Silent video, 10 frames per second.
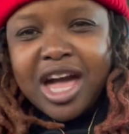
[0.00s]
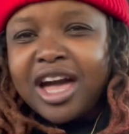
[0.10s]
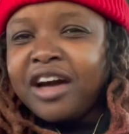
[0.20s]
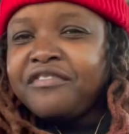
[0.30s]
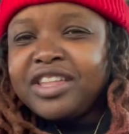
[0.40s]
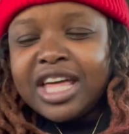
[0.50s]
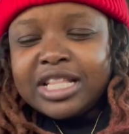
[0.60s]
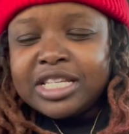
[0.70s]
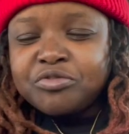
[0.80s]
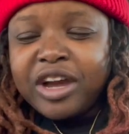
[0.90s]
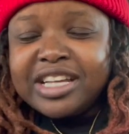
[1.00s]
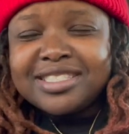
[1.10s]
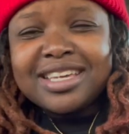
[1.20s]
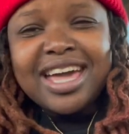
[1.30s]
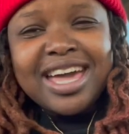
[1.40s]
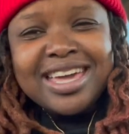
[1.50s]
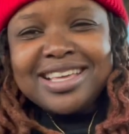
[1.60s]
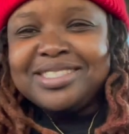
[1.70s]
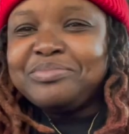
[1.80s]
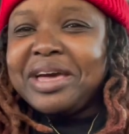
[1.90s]
I feel like this Raising
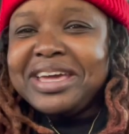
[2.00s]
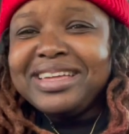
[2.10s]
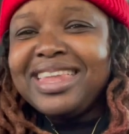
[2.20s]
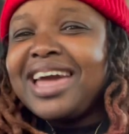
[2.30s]
Cane's, man.